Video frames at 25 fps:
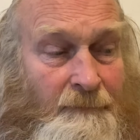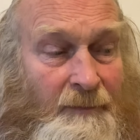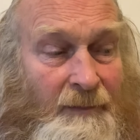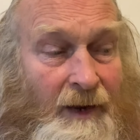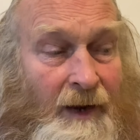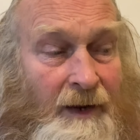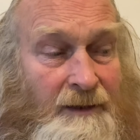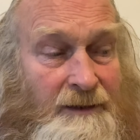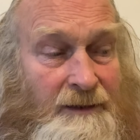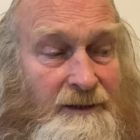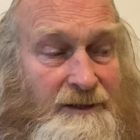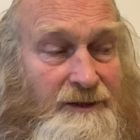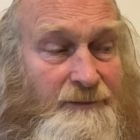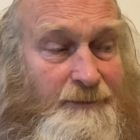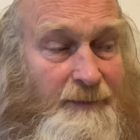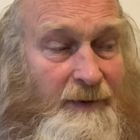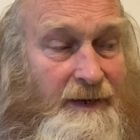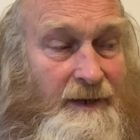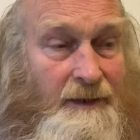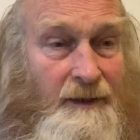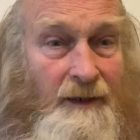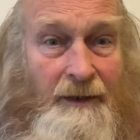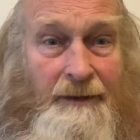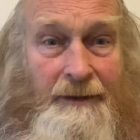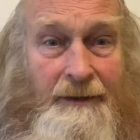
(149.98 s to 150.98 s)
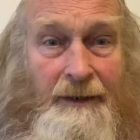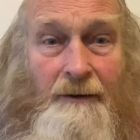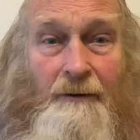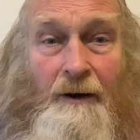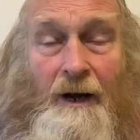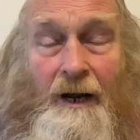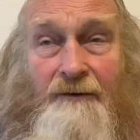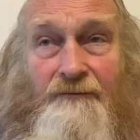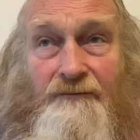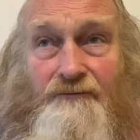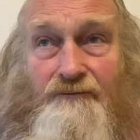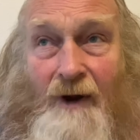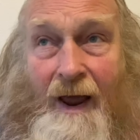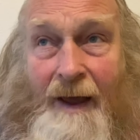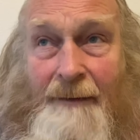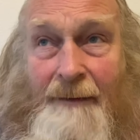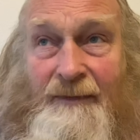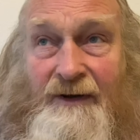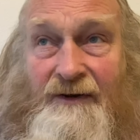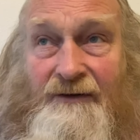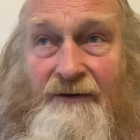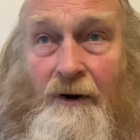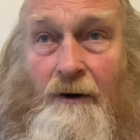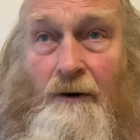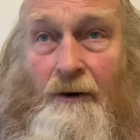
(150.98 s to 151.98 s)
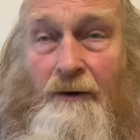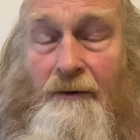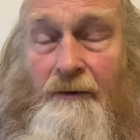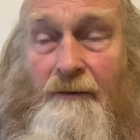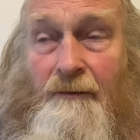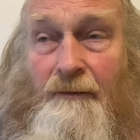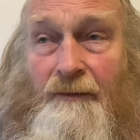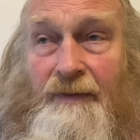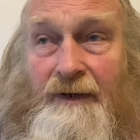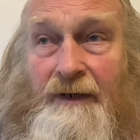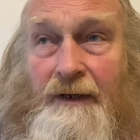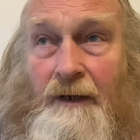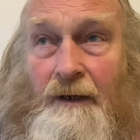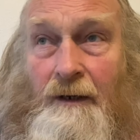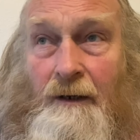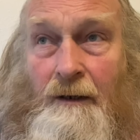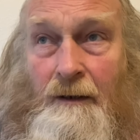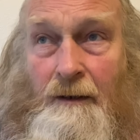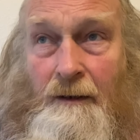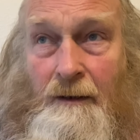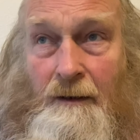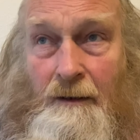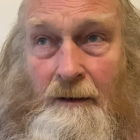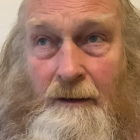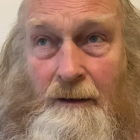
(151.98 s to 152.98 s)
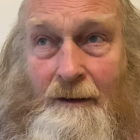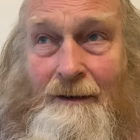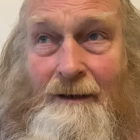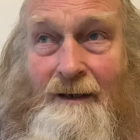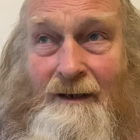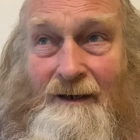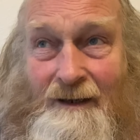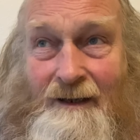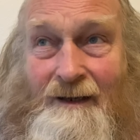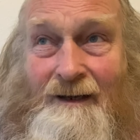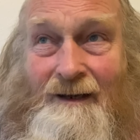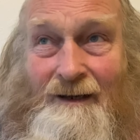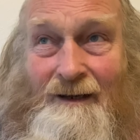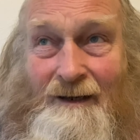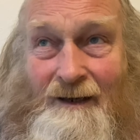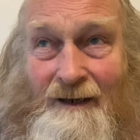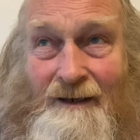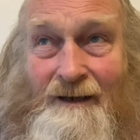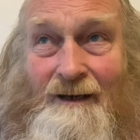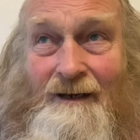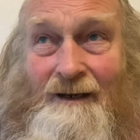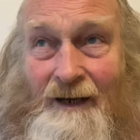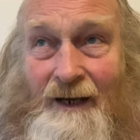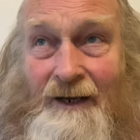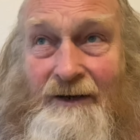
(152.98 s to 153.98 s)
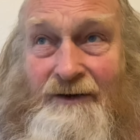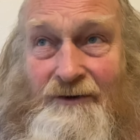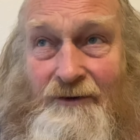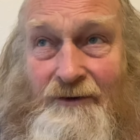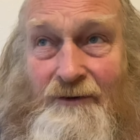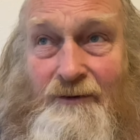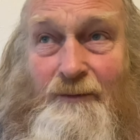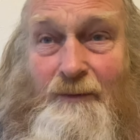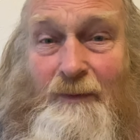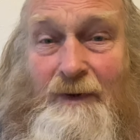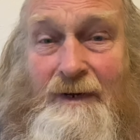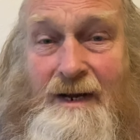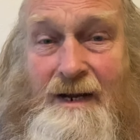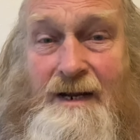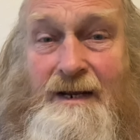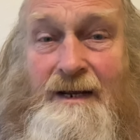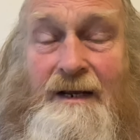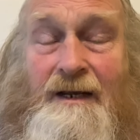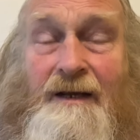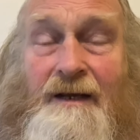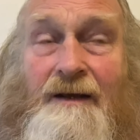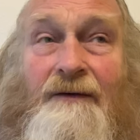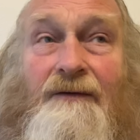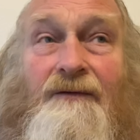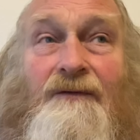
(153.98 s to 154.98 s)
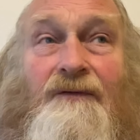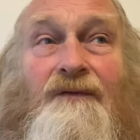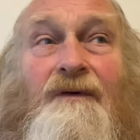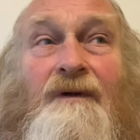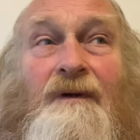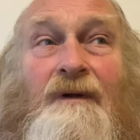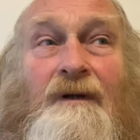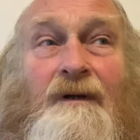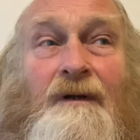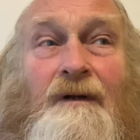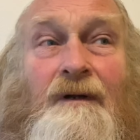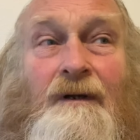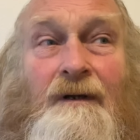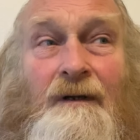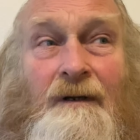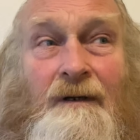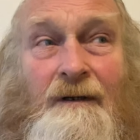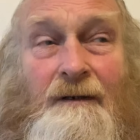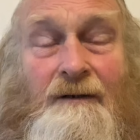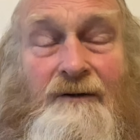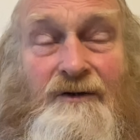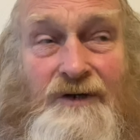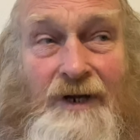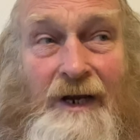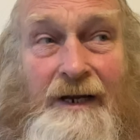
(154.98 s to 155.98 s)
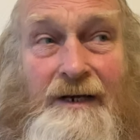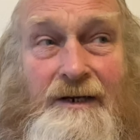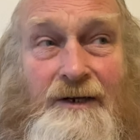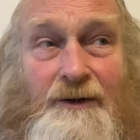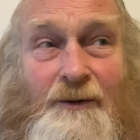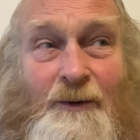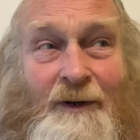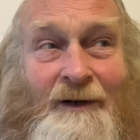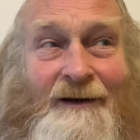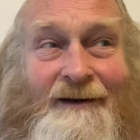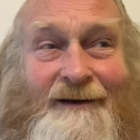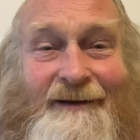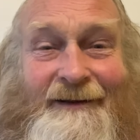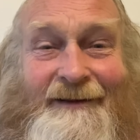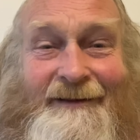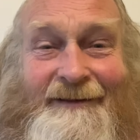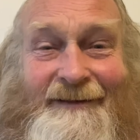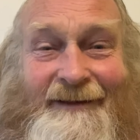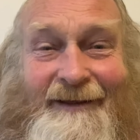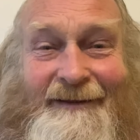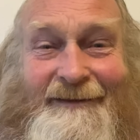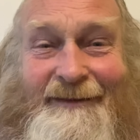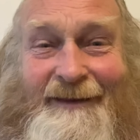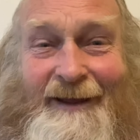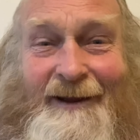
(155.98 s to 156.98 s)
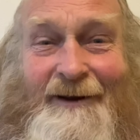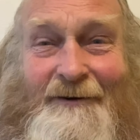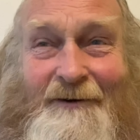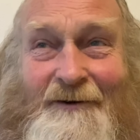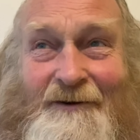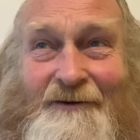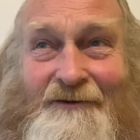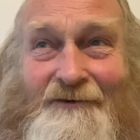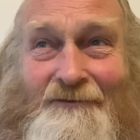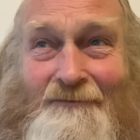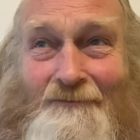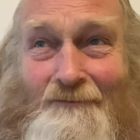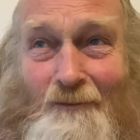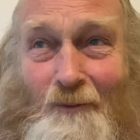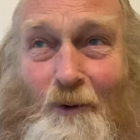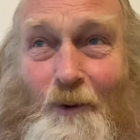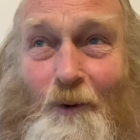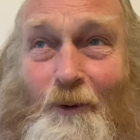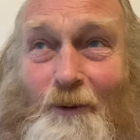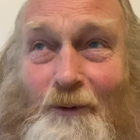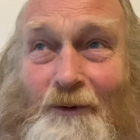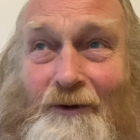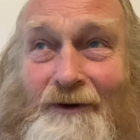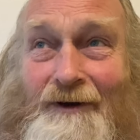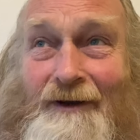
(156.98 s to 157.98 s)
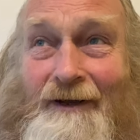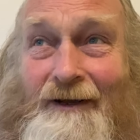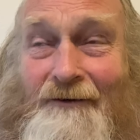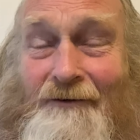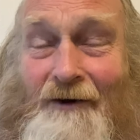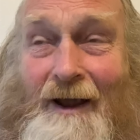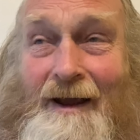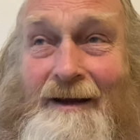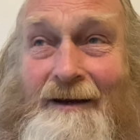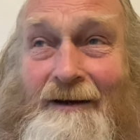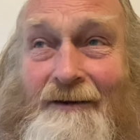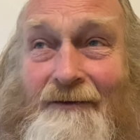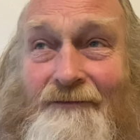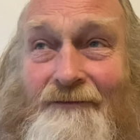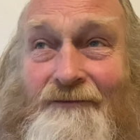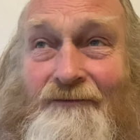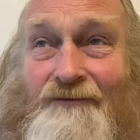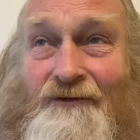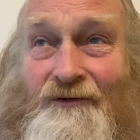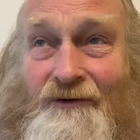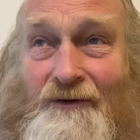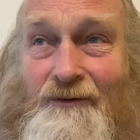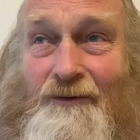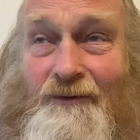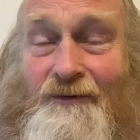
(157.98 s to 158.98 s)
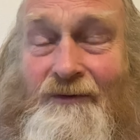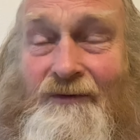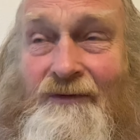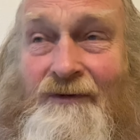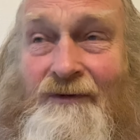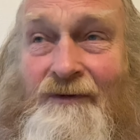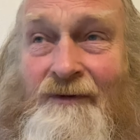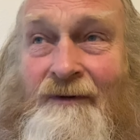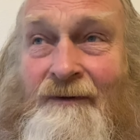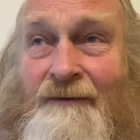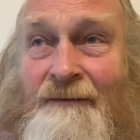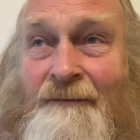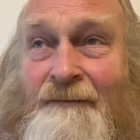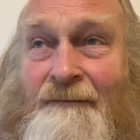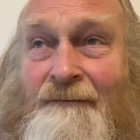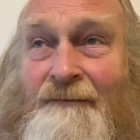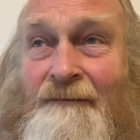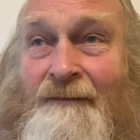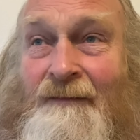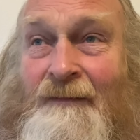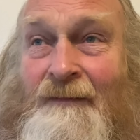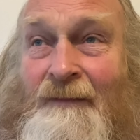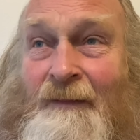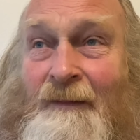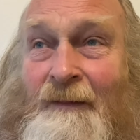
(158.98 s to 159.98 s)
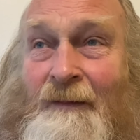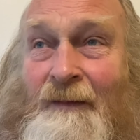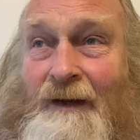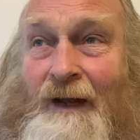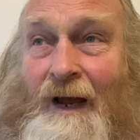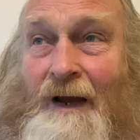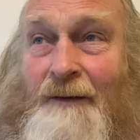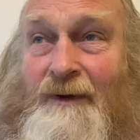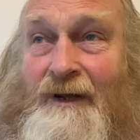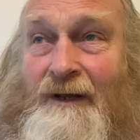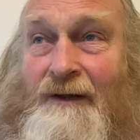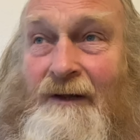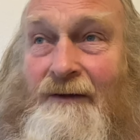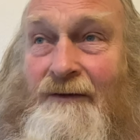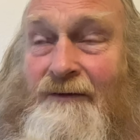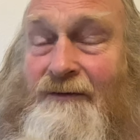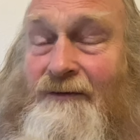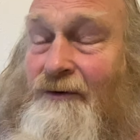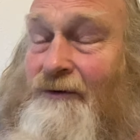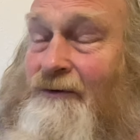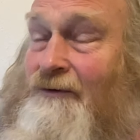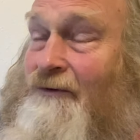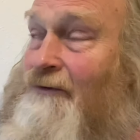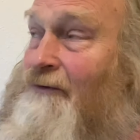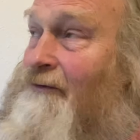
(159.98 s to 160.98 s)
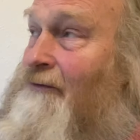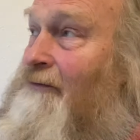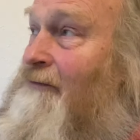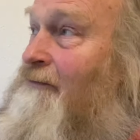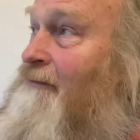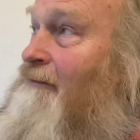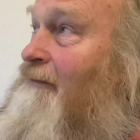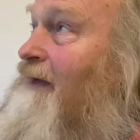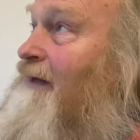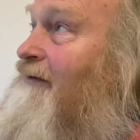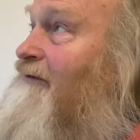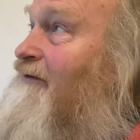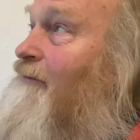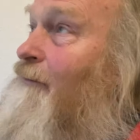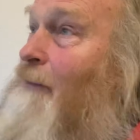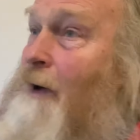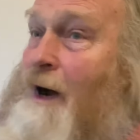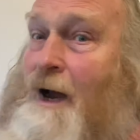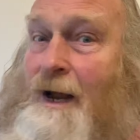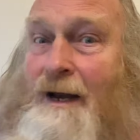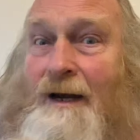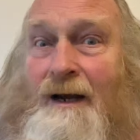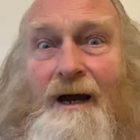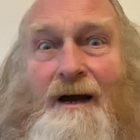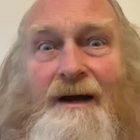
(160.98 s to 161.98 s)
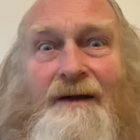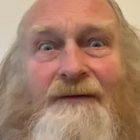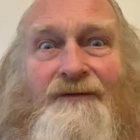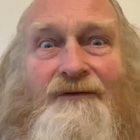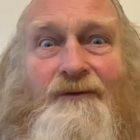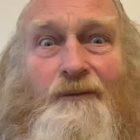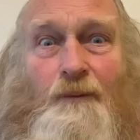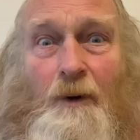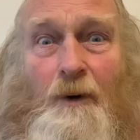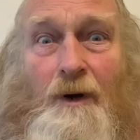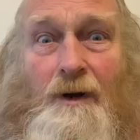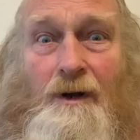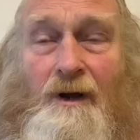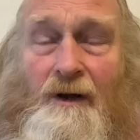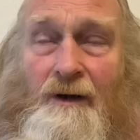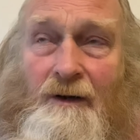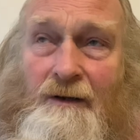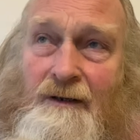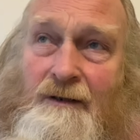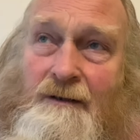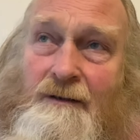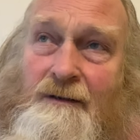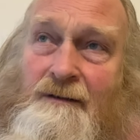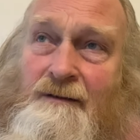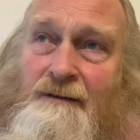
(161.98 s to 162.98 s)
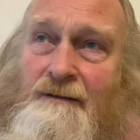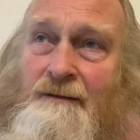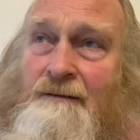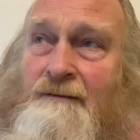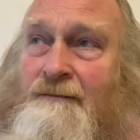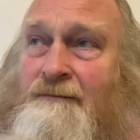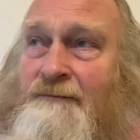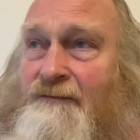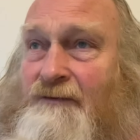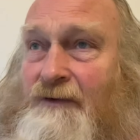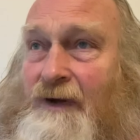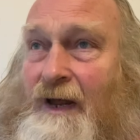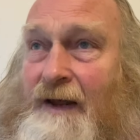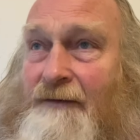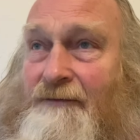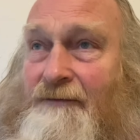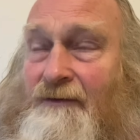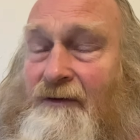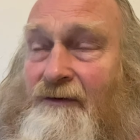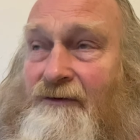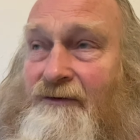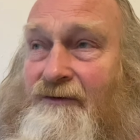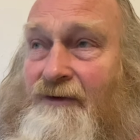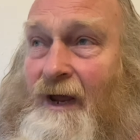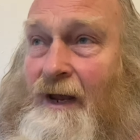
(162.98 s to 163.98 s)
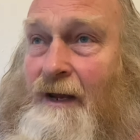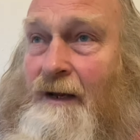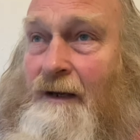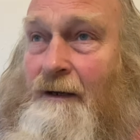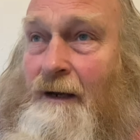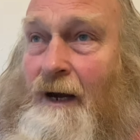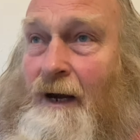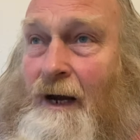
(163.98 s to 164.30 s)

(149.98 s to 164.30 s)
I speak, I know I rabbit on, but I do believe, genuinely, that there is more than a grain of truth coming through. It's my life's work, for heaven's sake.